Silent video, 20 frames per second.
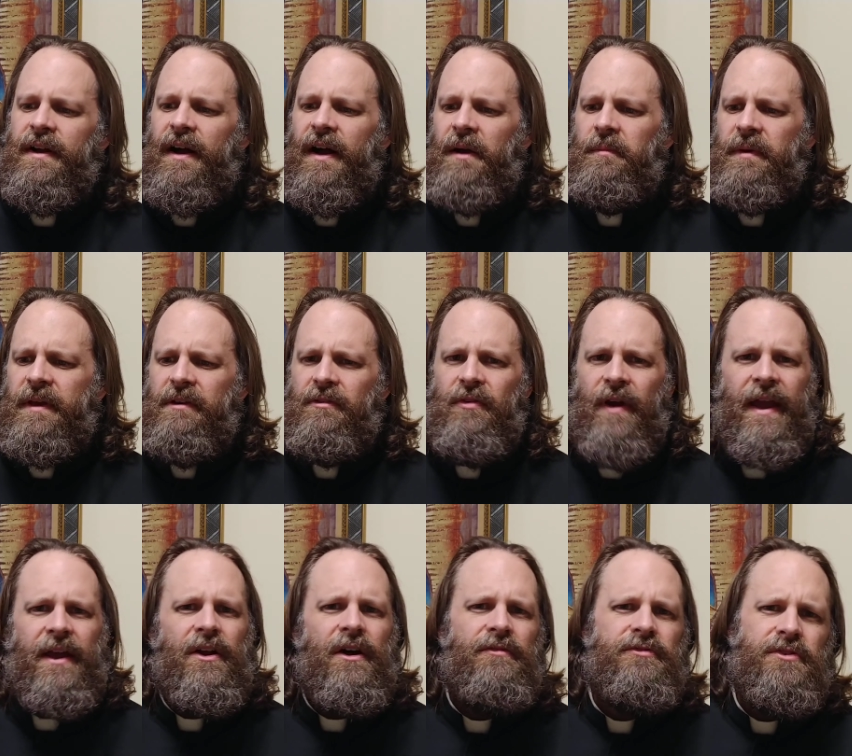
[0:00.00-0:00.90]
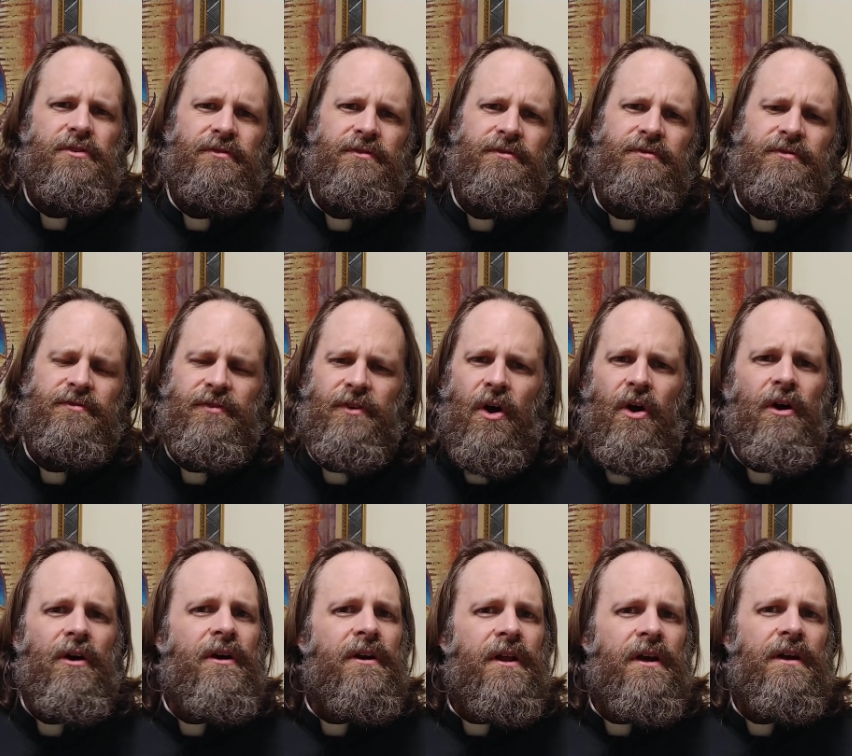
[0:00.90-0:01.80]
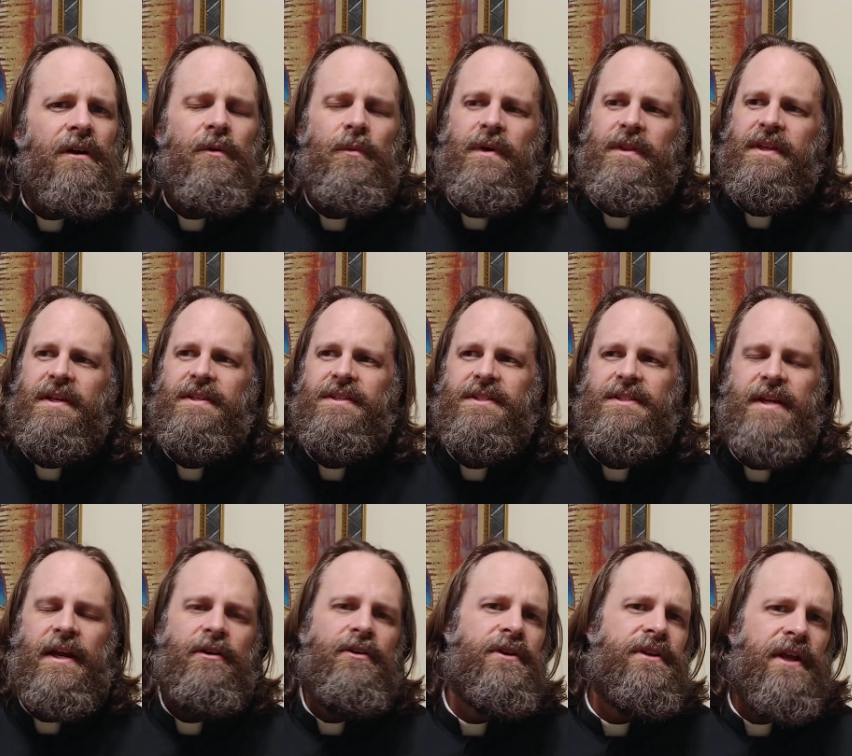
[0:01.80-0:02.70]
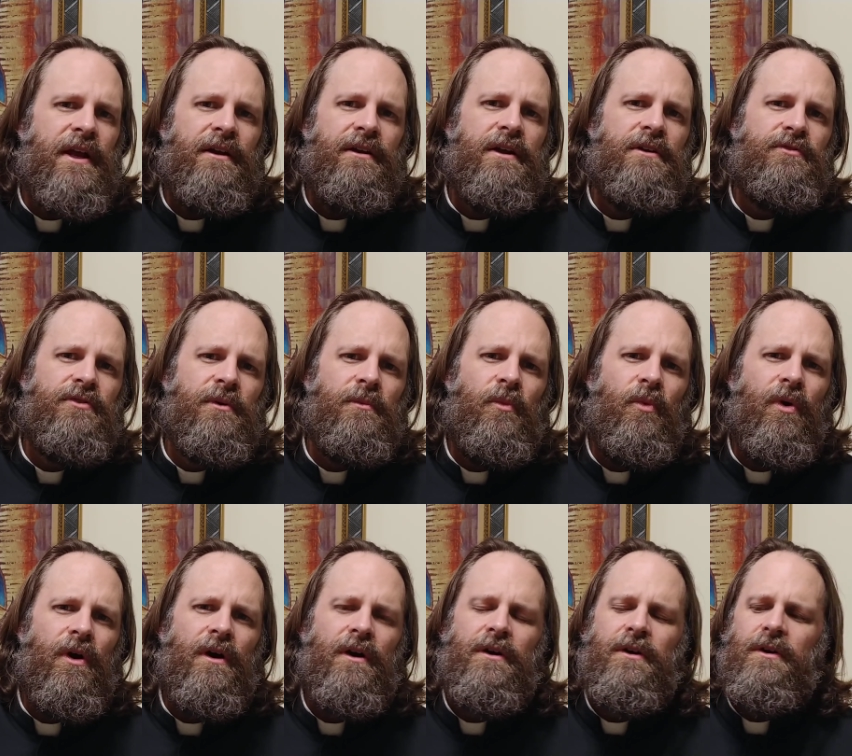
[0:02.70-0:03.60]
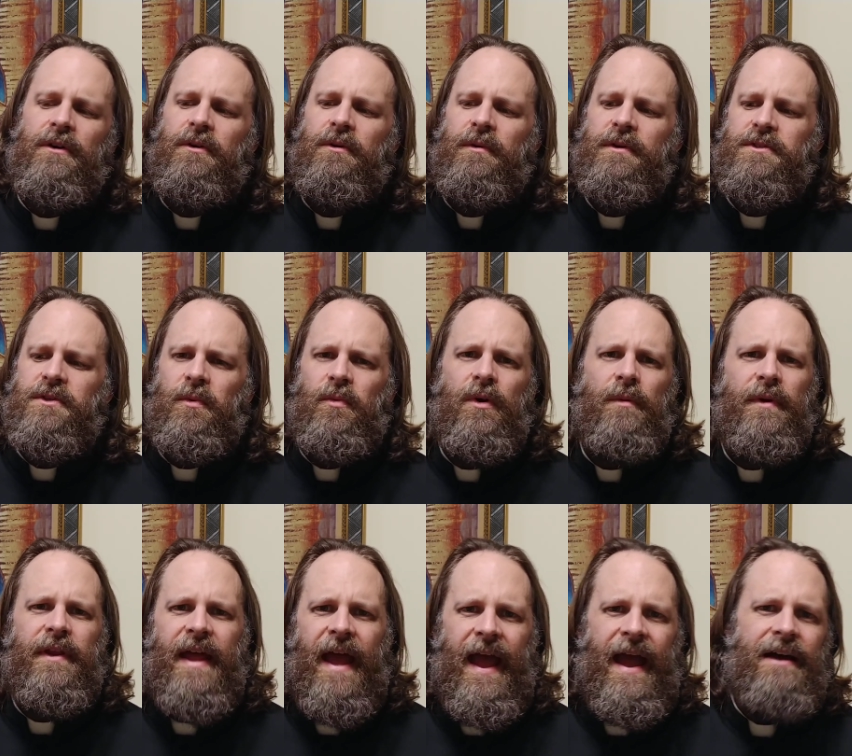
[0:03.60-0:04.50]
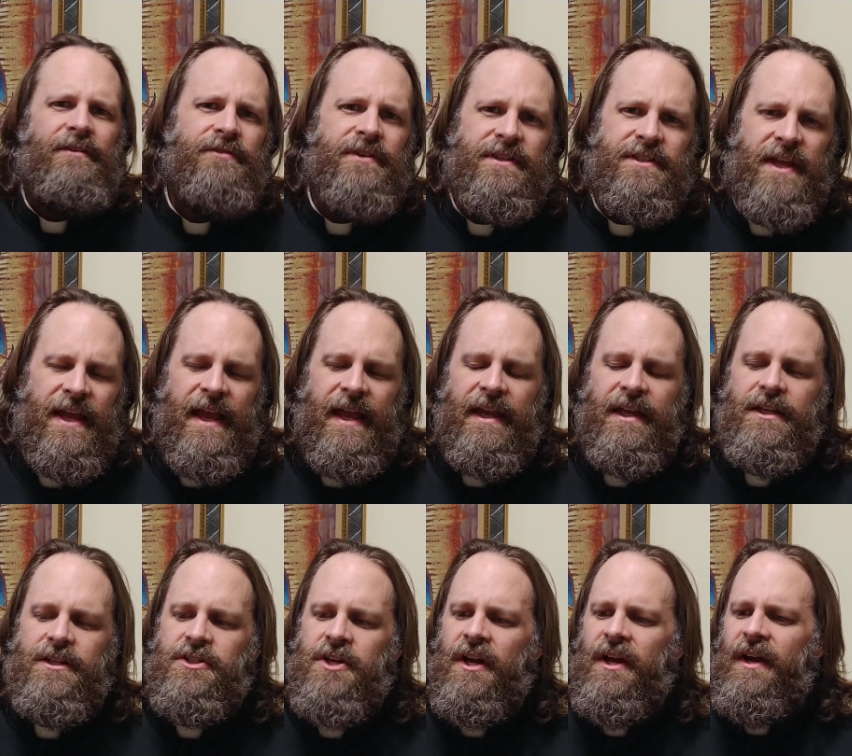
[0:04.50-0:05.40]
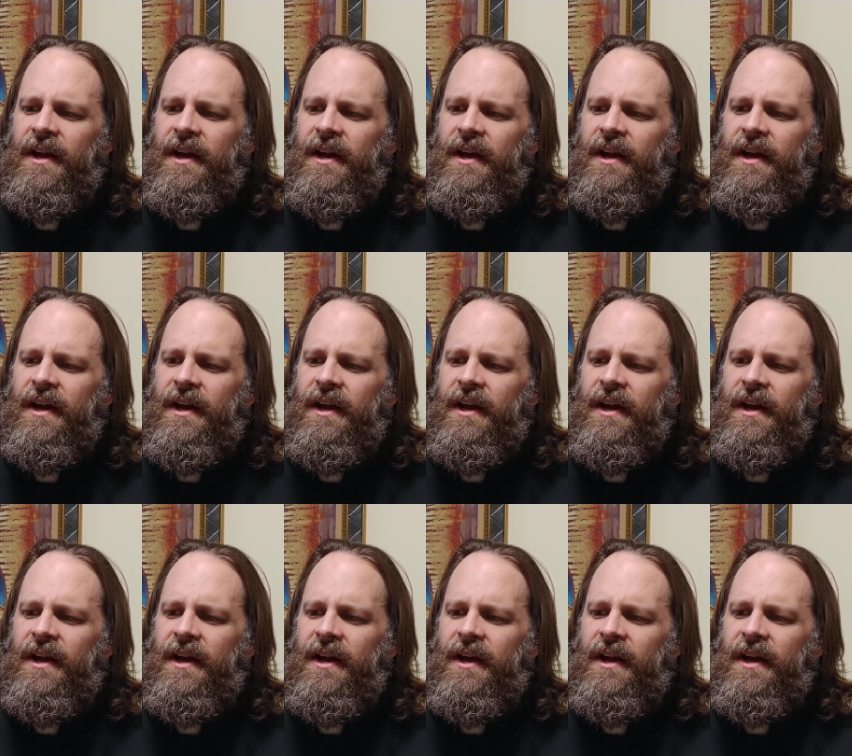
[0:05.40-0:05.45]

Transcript: Um, he ran off to Florida with his secretary from work, who was a woman half his age.